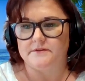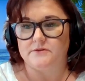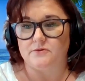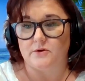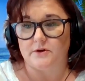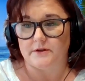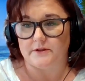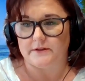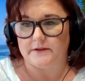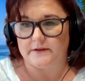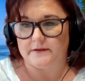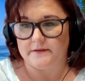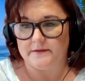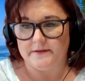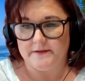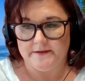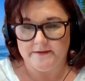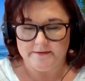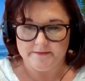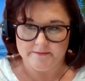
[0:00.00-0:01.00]
snorkeling.
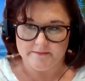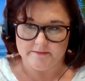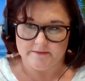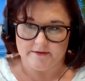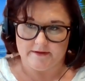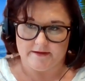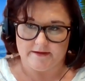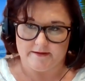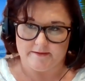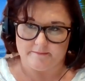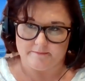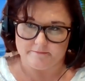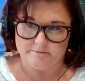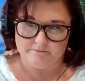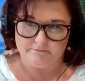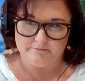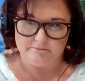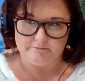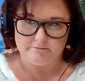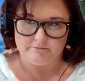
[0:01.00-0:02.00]
Um,
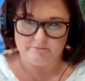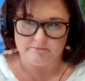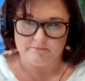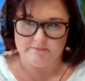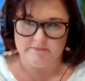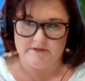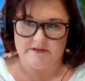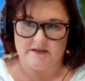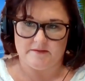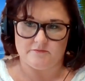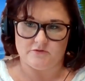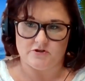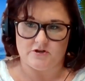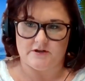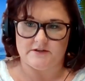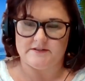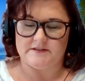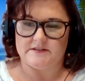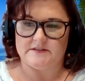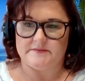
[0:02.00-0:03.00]
Kim
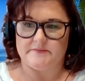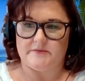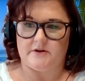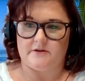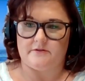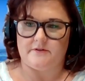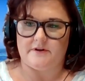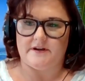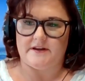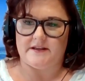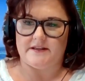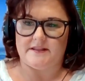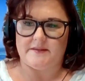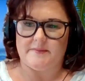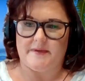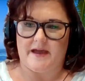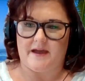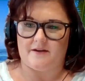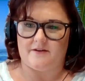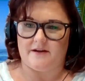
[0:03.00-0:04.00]
Johnson's moderating in the
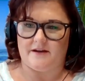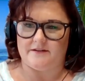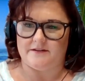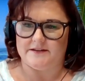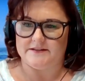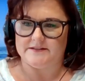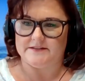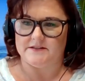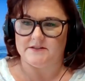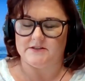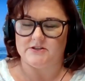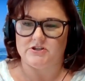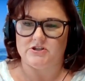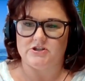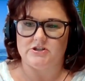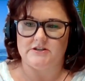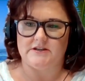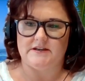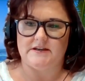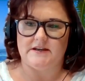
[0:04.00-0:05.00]
background. I see that
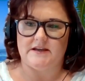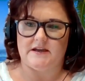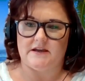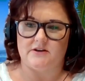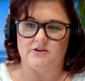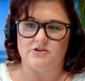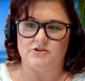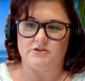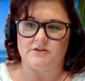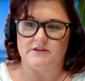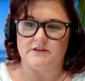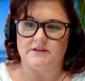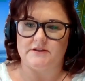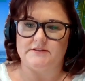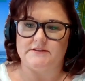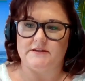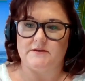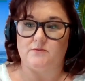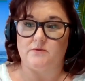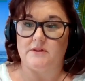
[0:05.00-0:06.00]
she actually
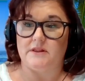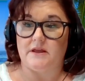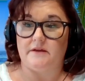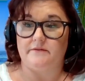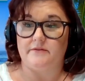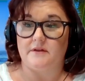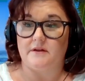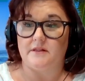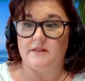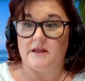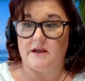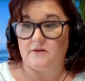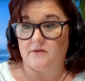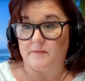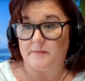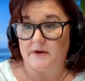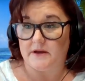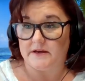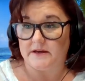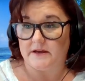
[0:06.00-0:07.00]
said, we love the La
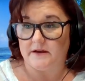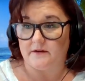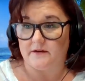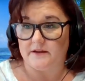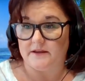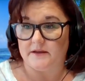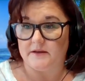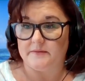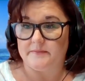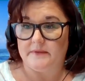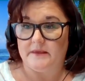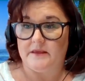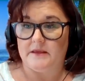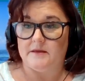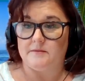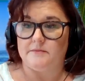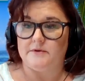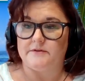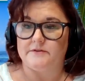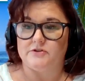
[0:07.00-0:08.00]
Romana area.
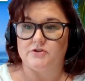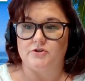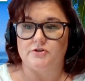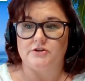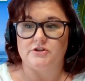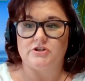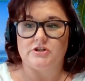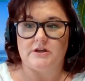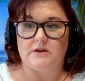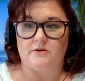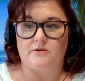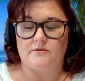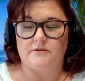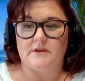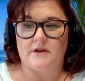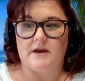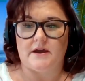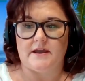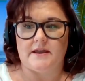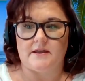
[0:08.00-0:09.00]
Be sure to check out
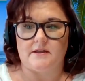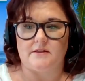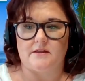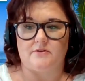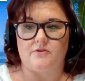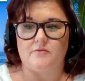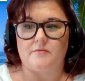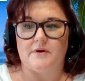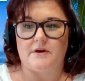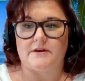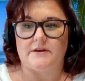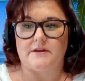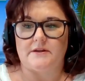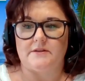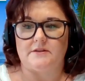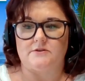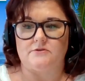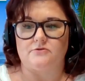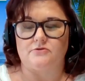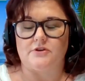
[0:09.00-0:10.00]
the Hyatt La Romana
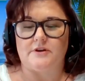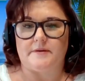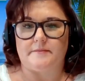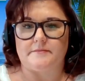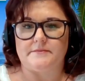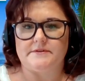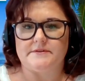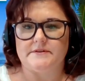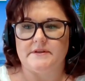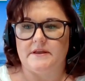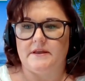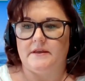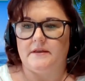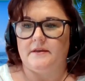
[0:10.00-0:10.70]
and the Dreams.